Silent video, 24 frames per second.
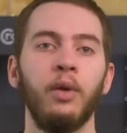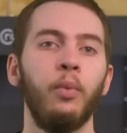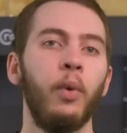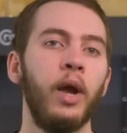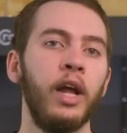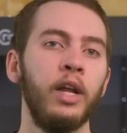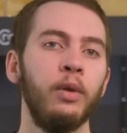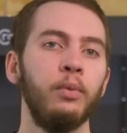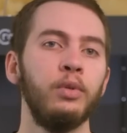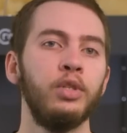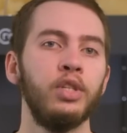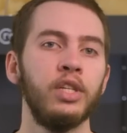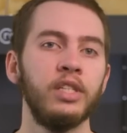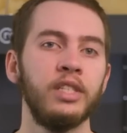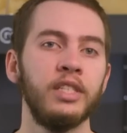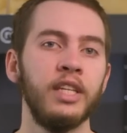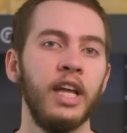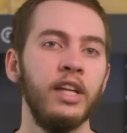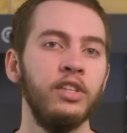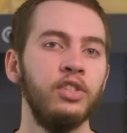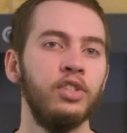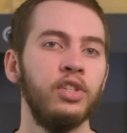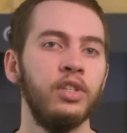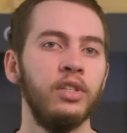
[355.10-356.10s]
and a way to adjust
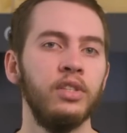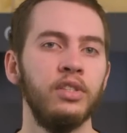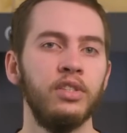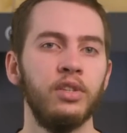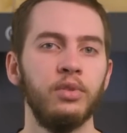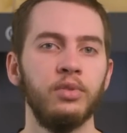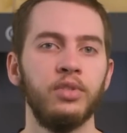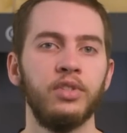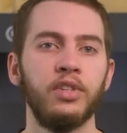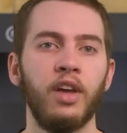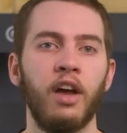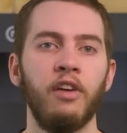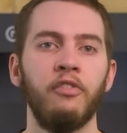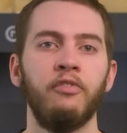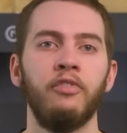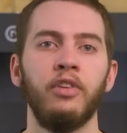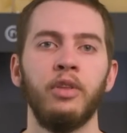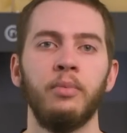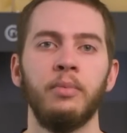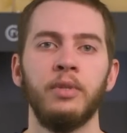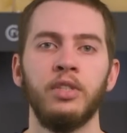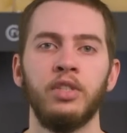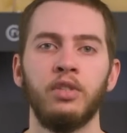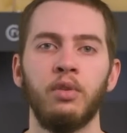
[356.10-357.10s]
tension so soft
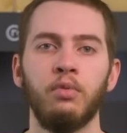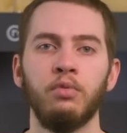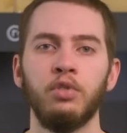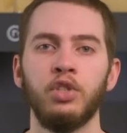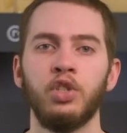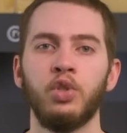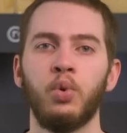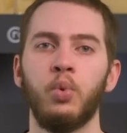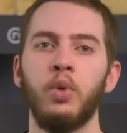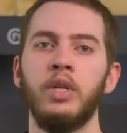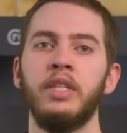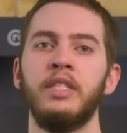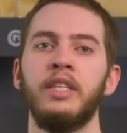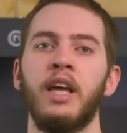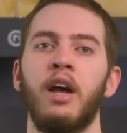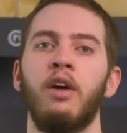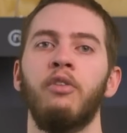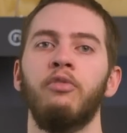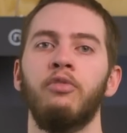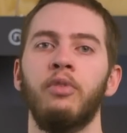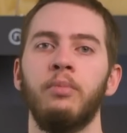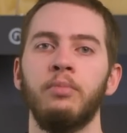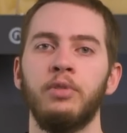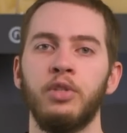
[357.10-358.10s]
filaments don't squeeze
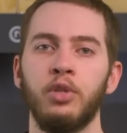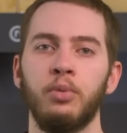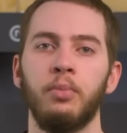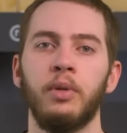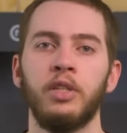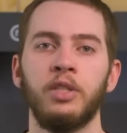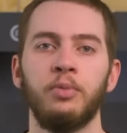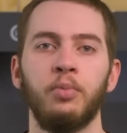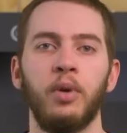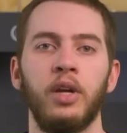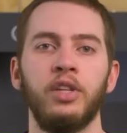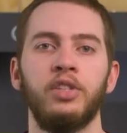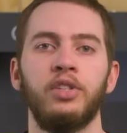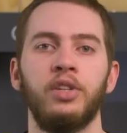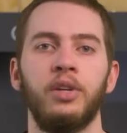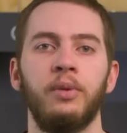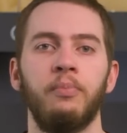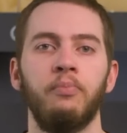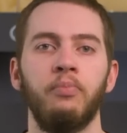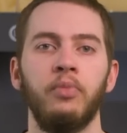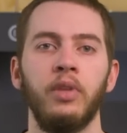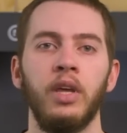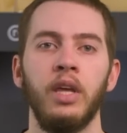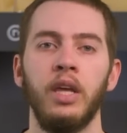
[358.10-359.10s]
out from too much
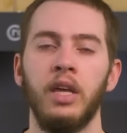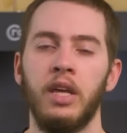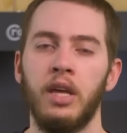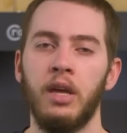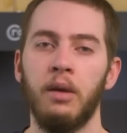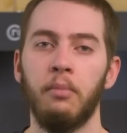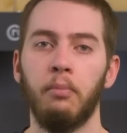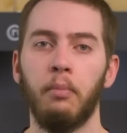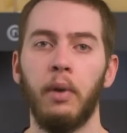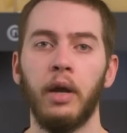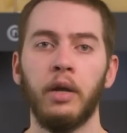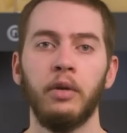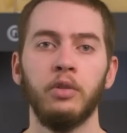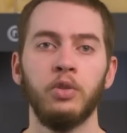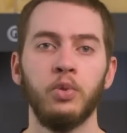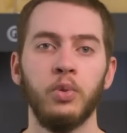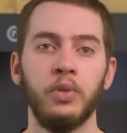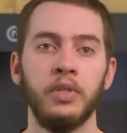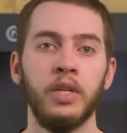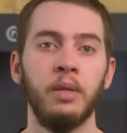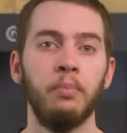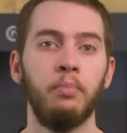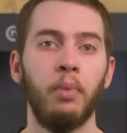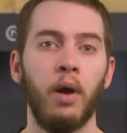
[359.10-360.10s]
pressure. Micro
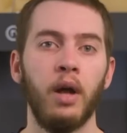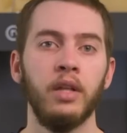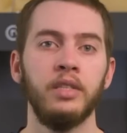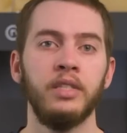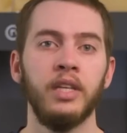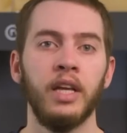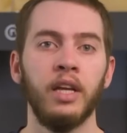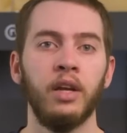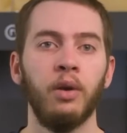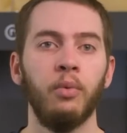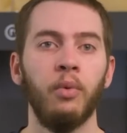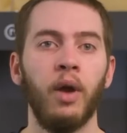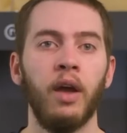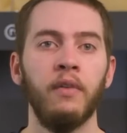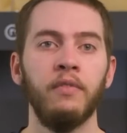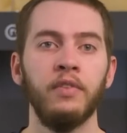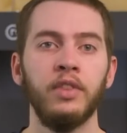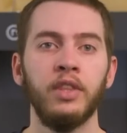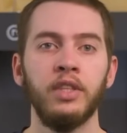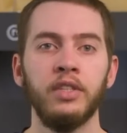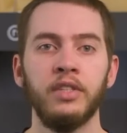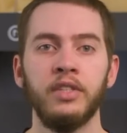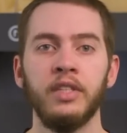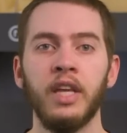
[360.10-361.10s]
Swiss and Bondtech arrive
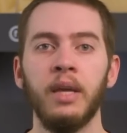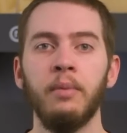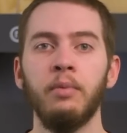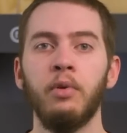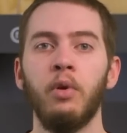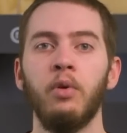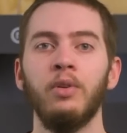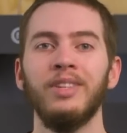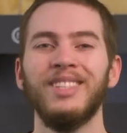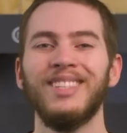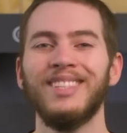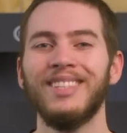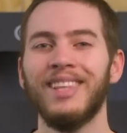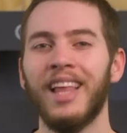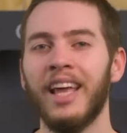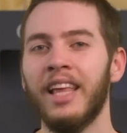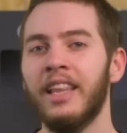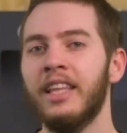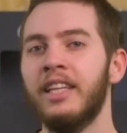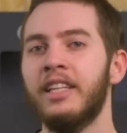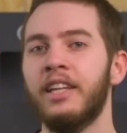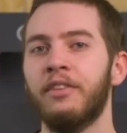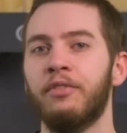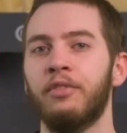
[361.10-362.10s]
at the same goals
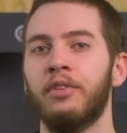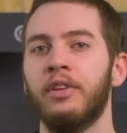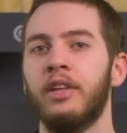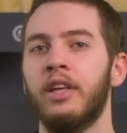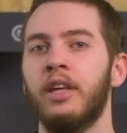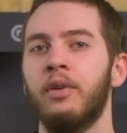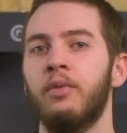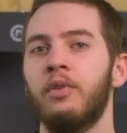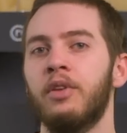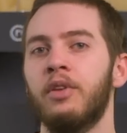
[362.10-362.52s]
slightly differently,